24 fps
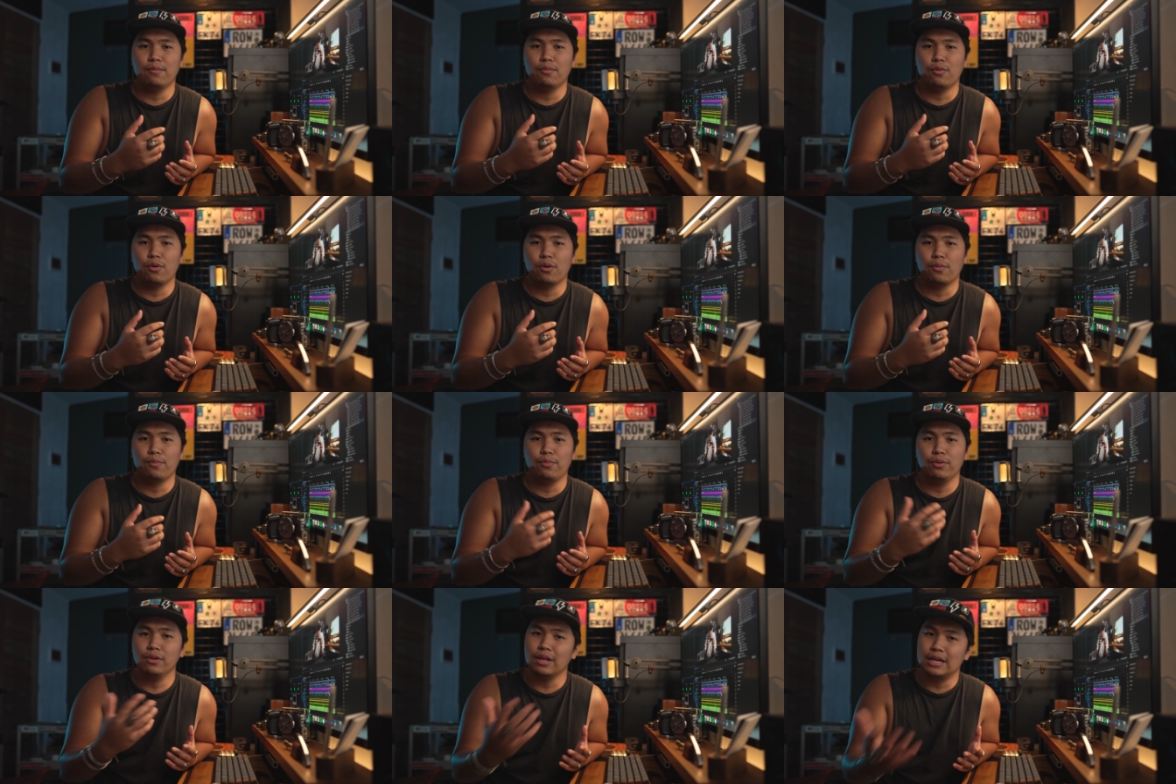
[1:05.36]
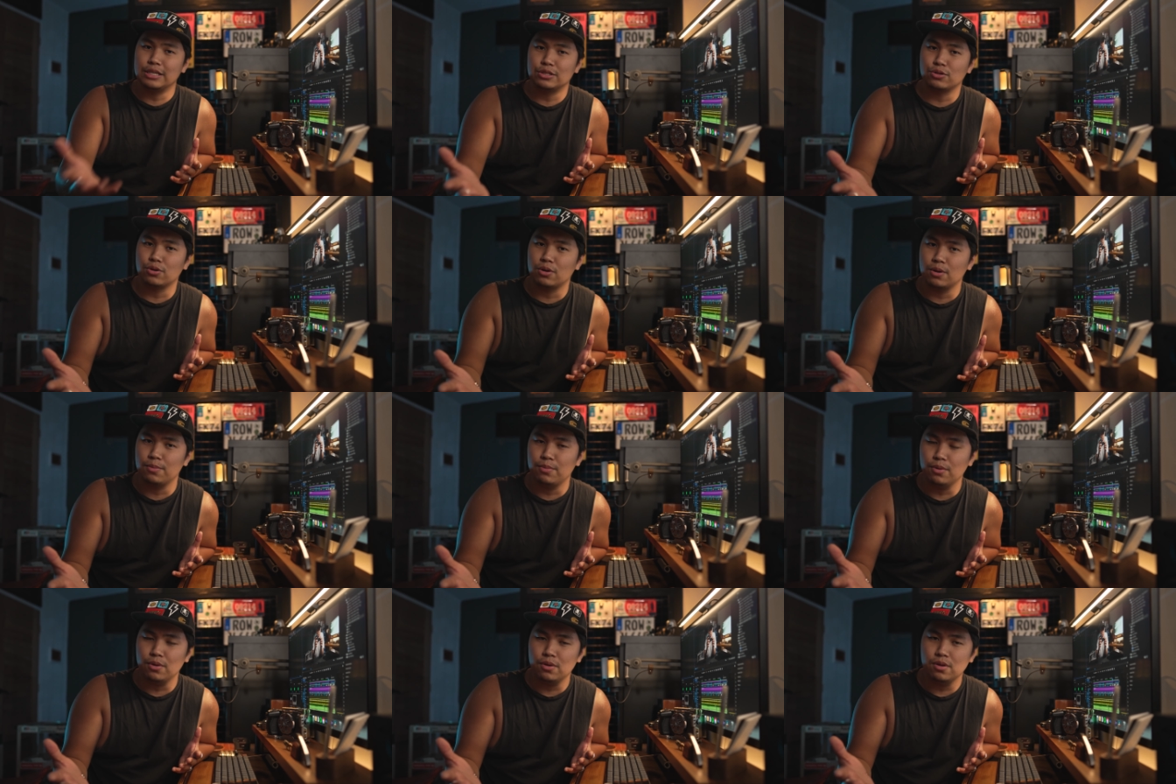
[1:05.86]
more
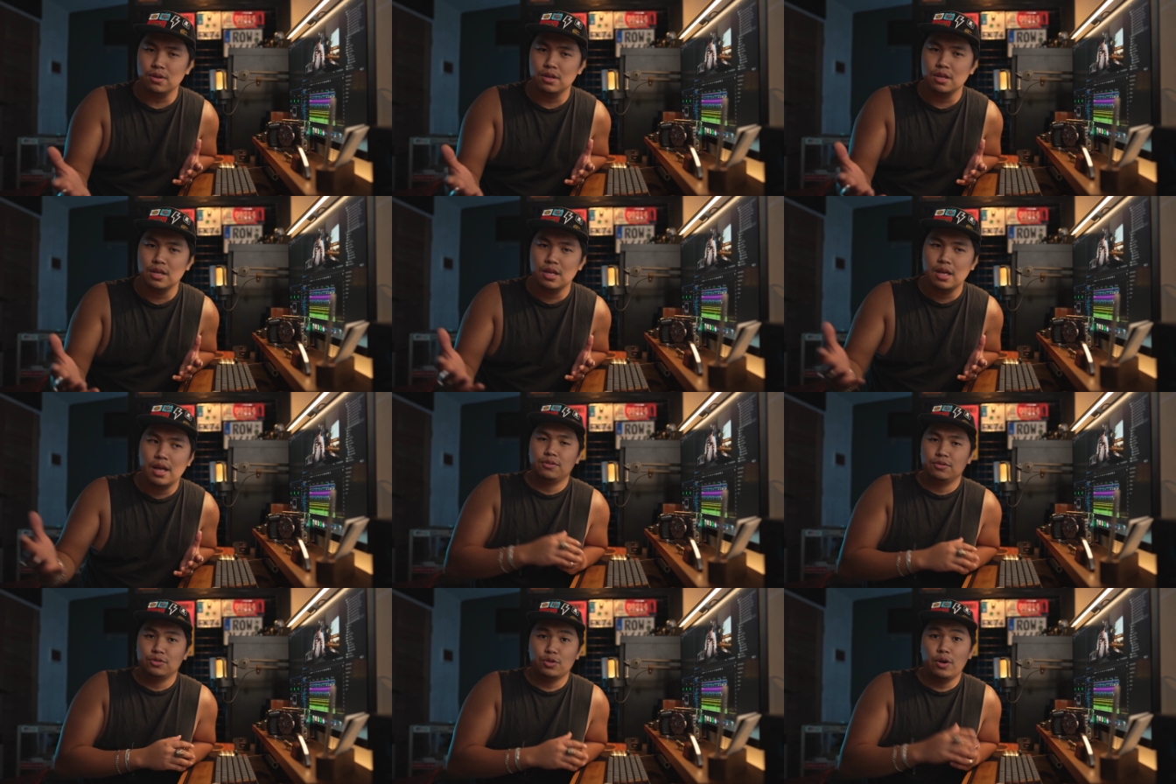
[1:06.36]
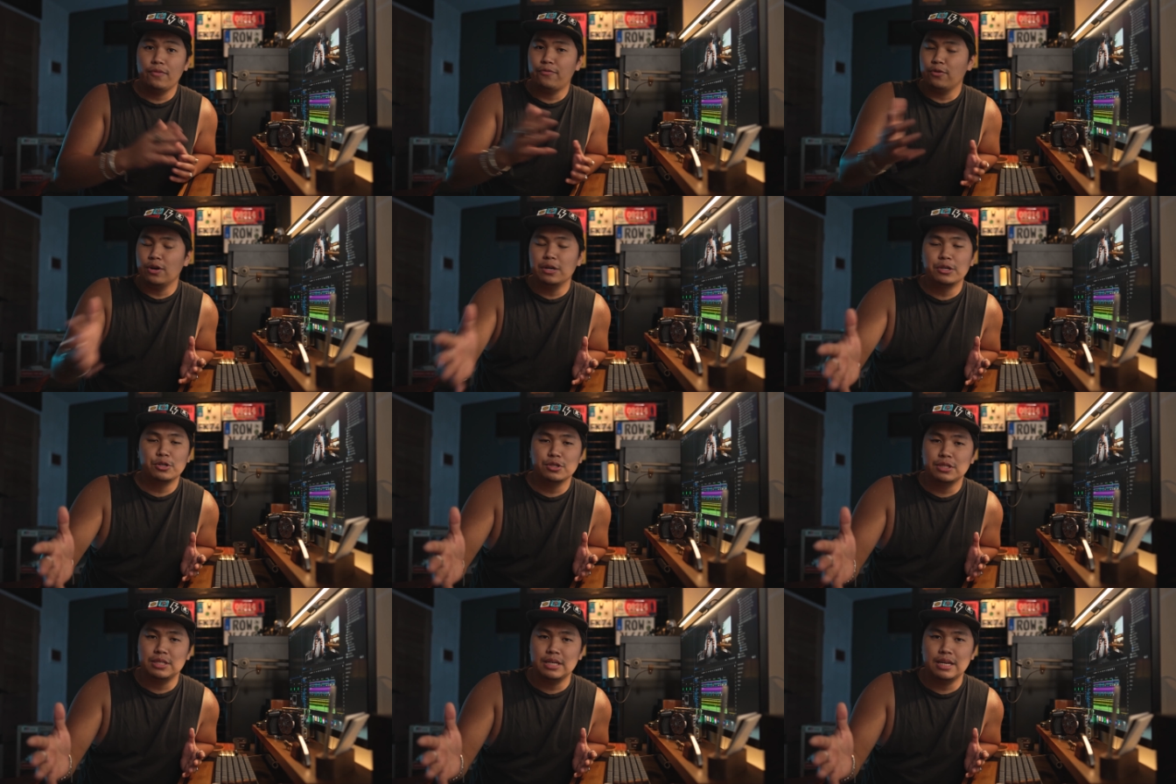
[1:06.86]
pleasurable. So if you're
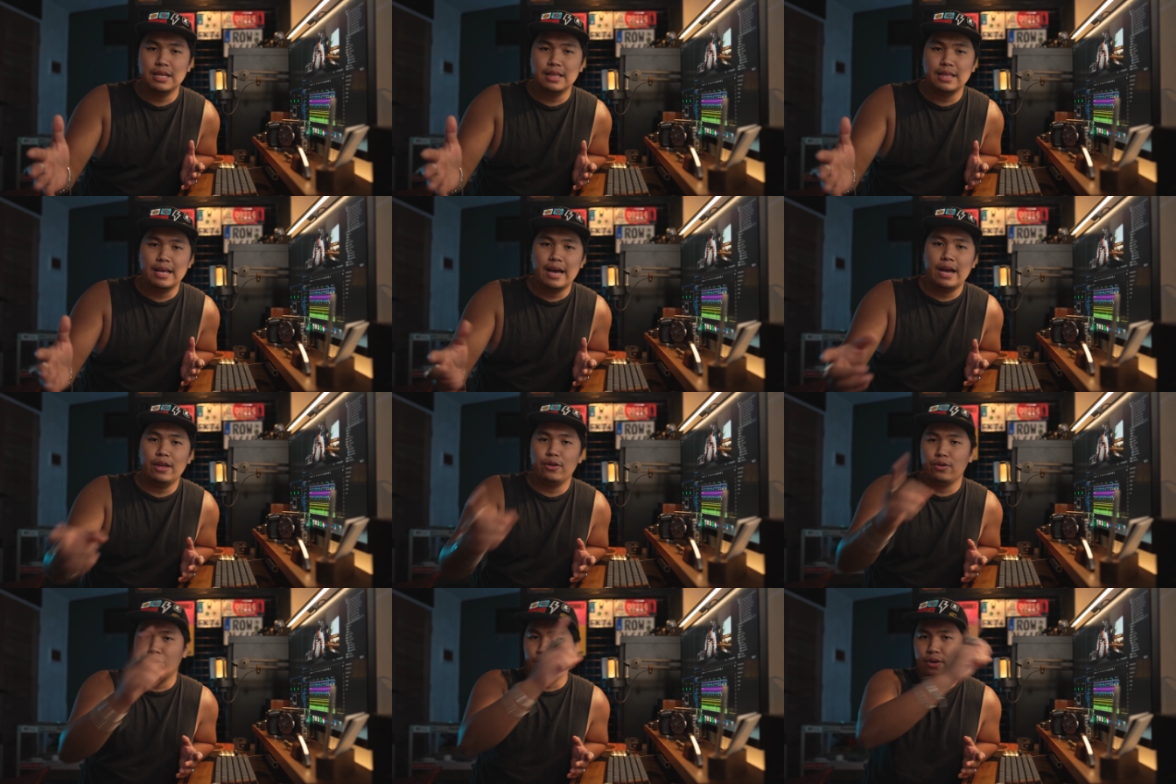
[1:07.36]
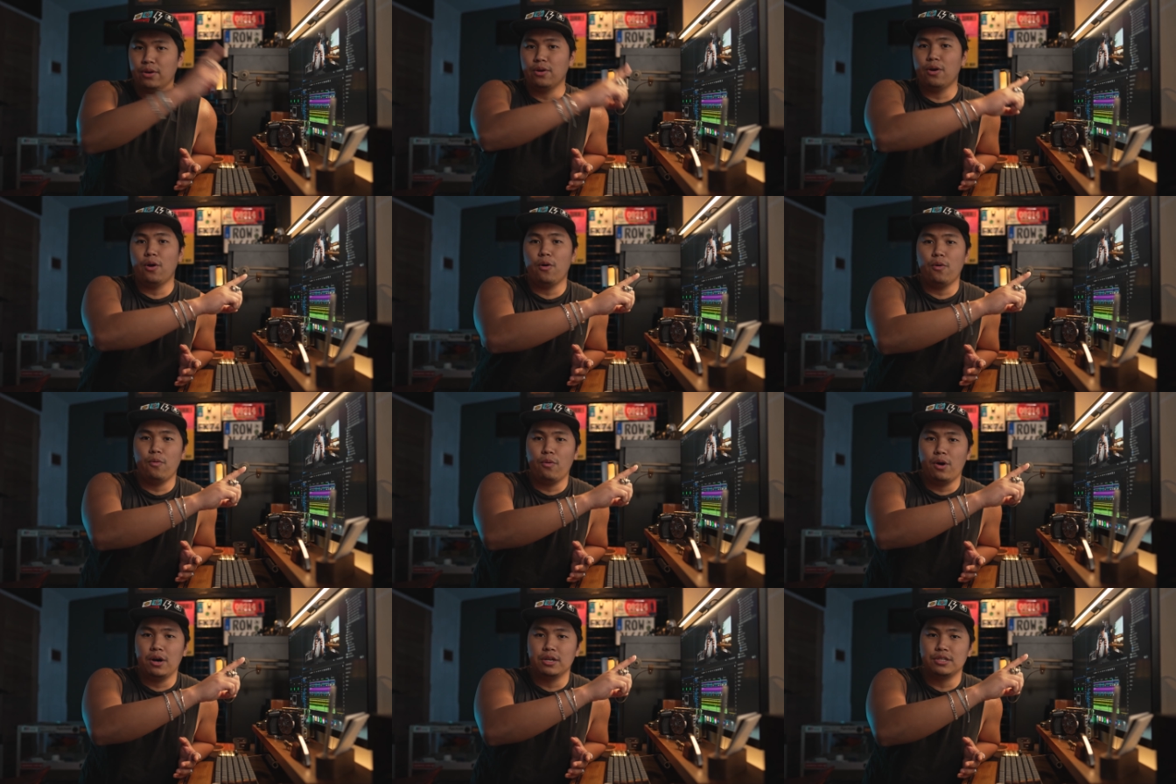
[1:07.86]
interested in that, you can
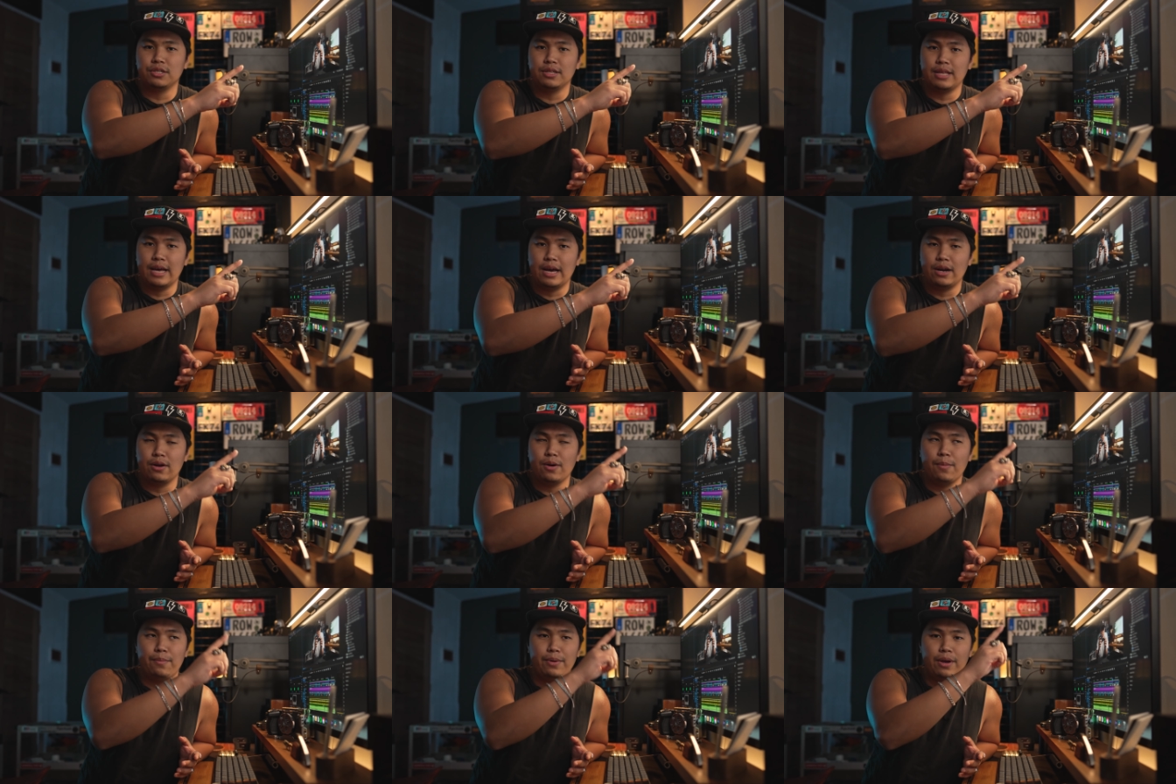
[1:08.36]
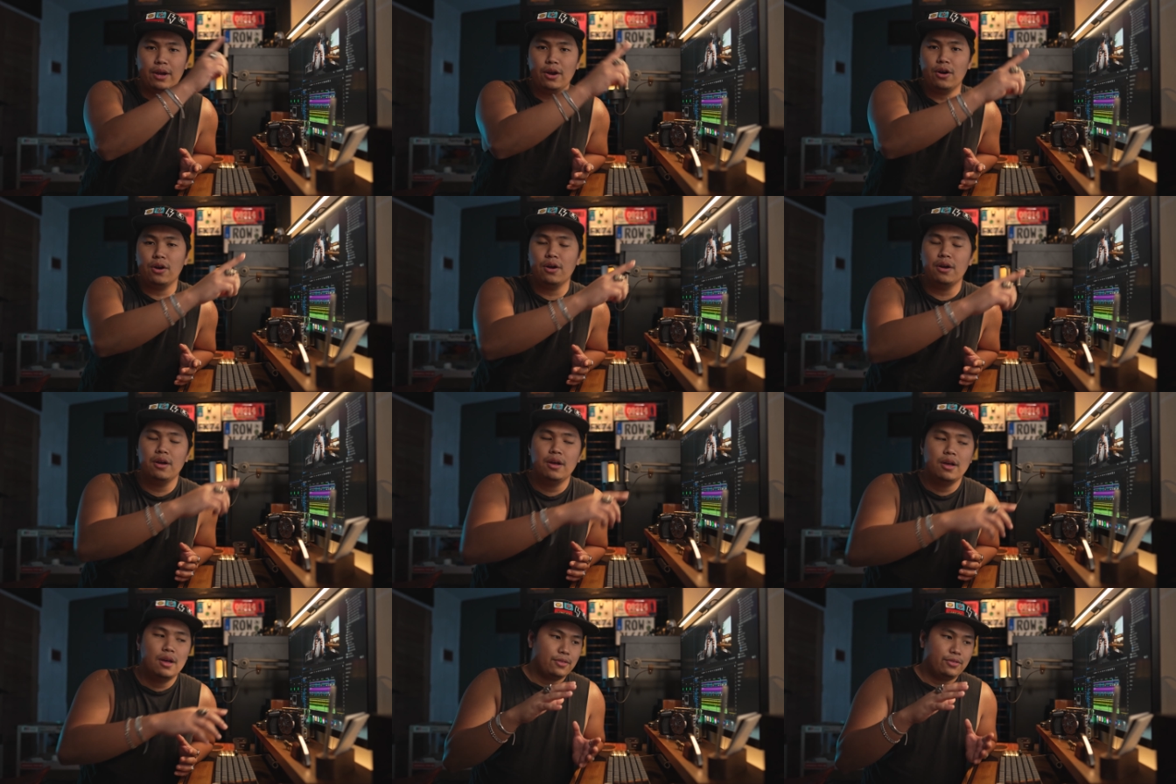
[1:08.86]
go and watch that up
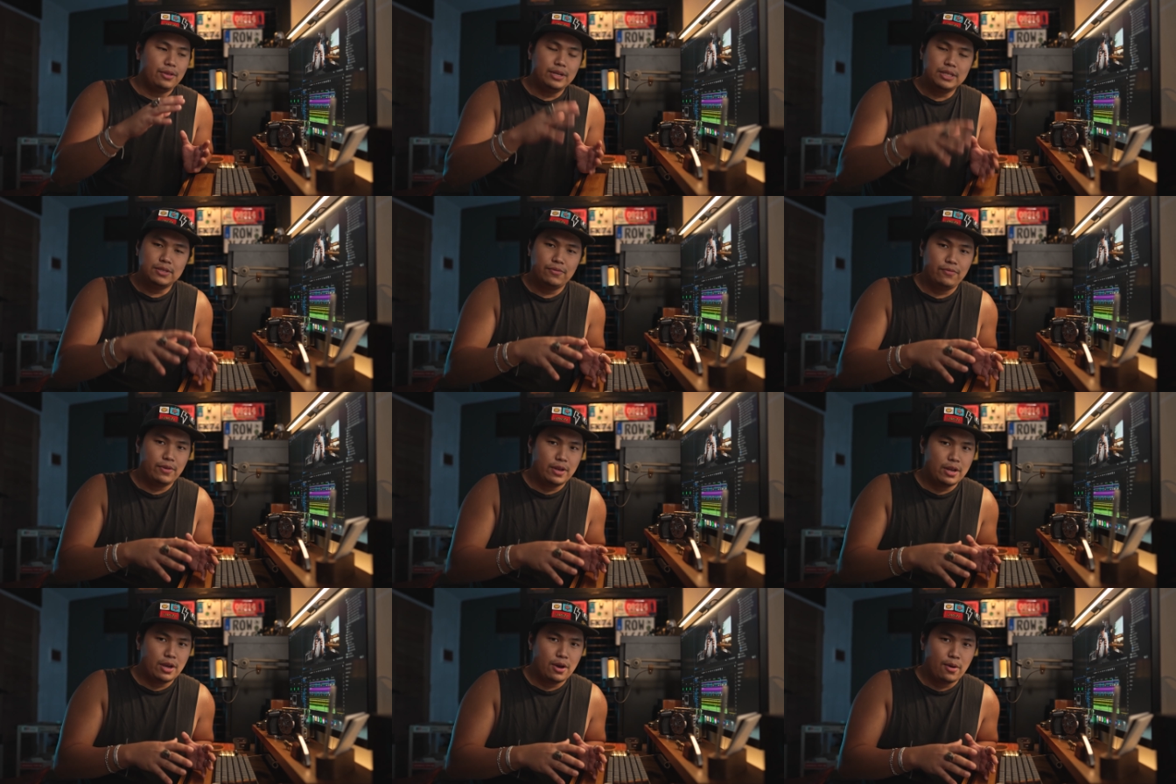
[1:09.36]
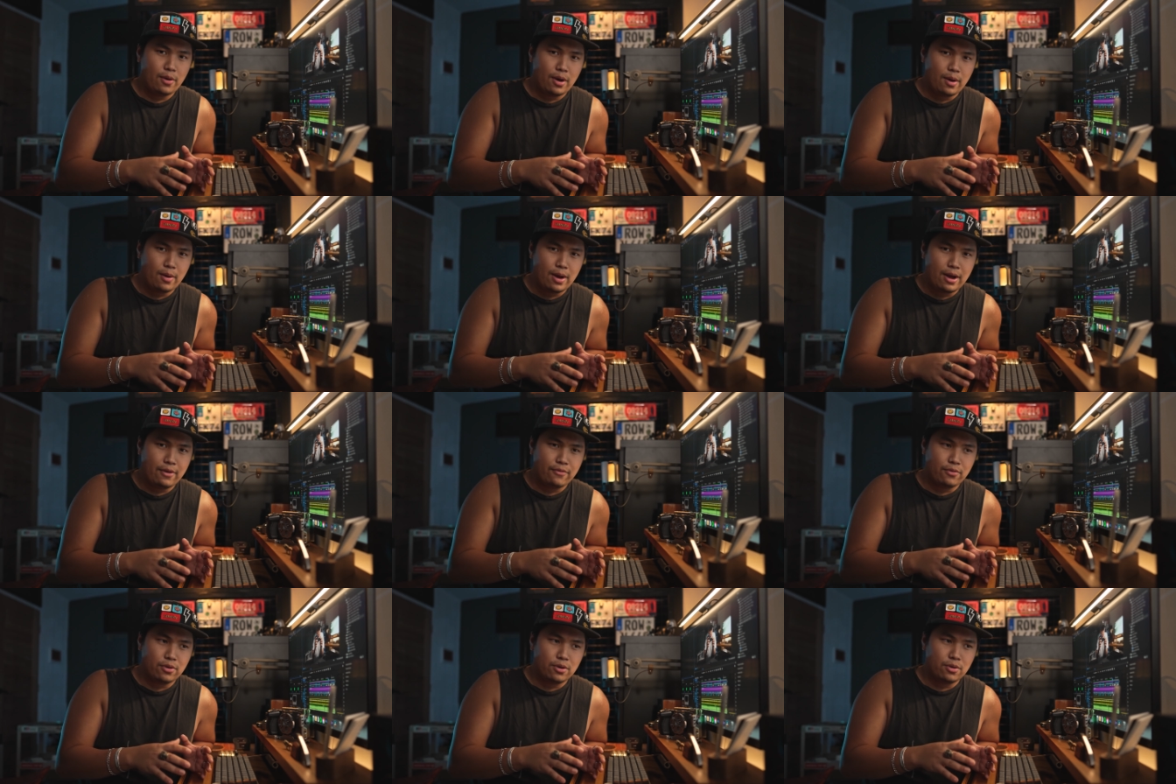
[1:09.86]
here. This video,
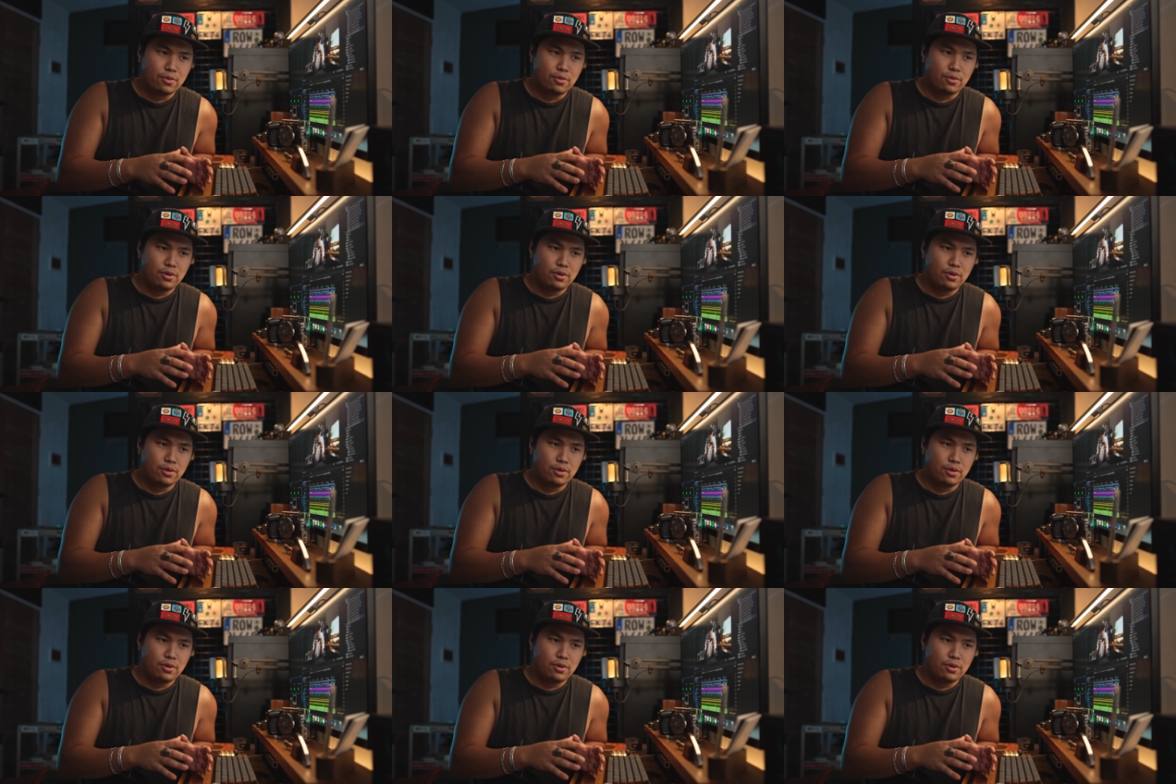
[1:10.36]
however,